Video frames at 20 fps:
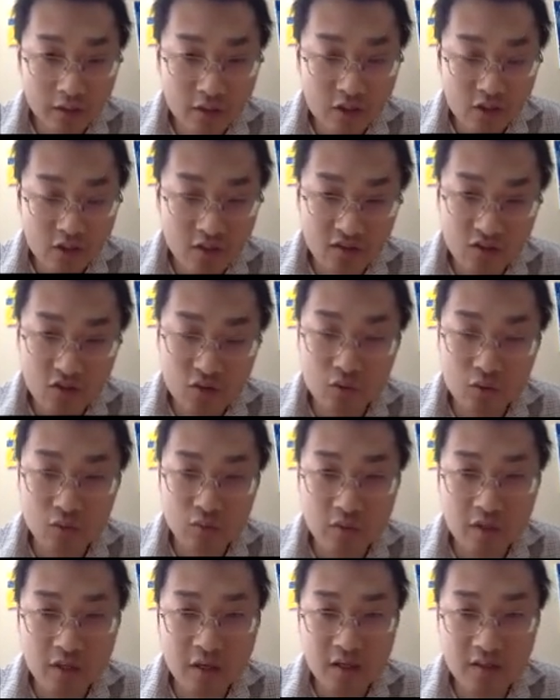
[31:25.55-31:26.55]
chance
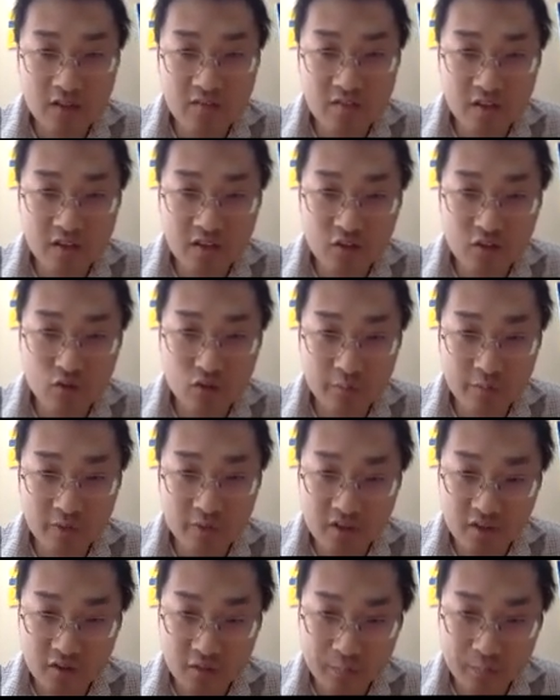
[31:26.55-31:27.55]
to get the
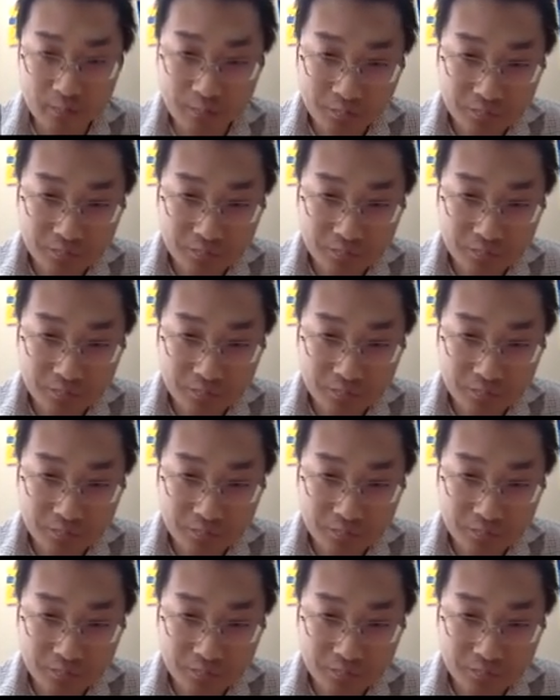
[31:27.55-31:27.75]
integrability.